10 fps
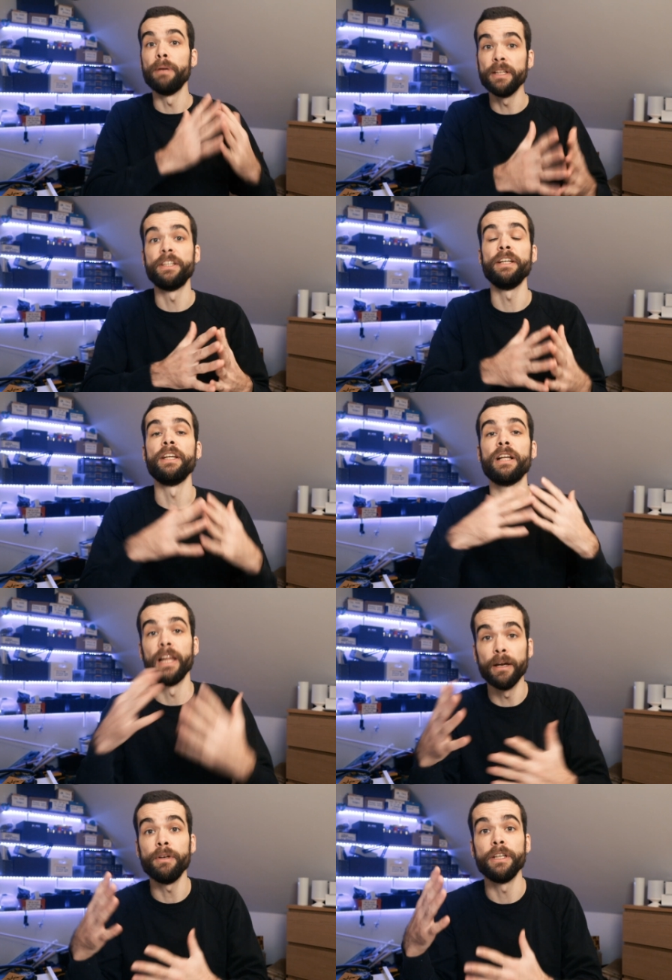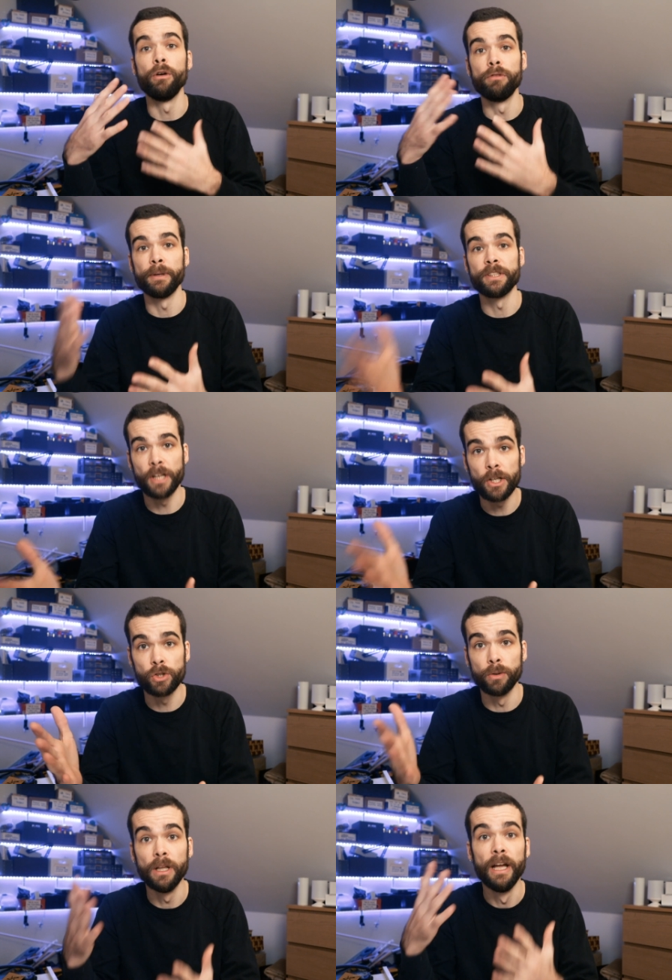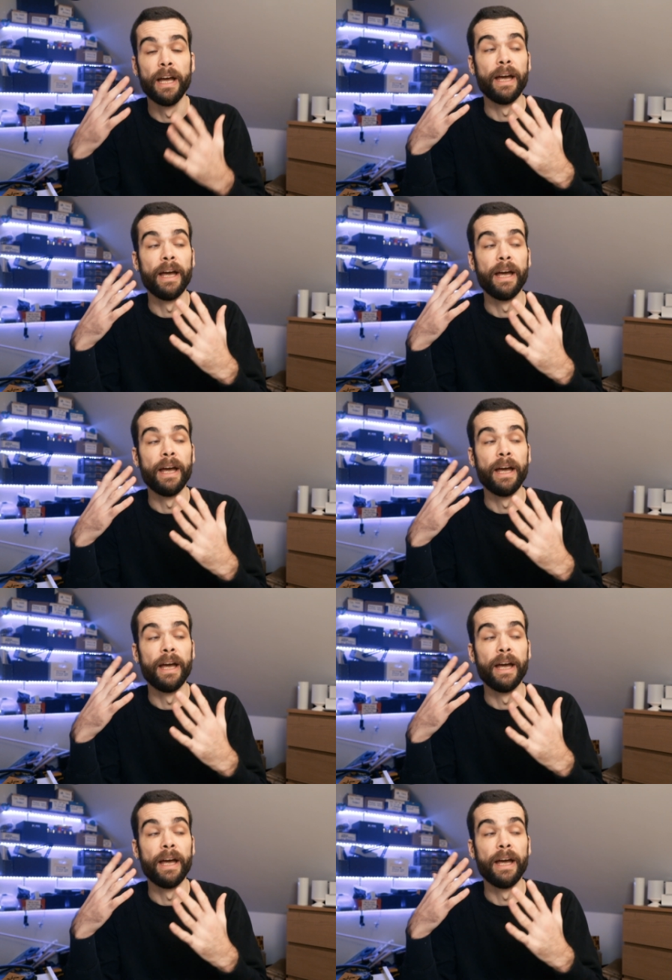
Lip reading: maintaining clarity over my schedule,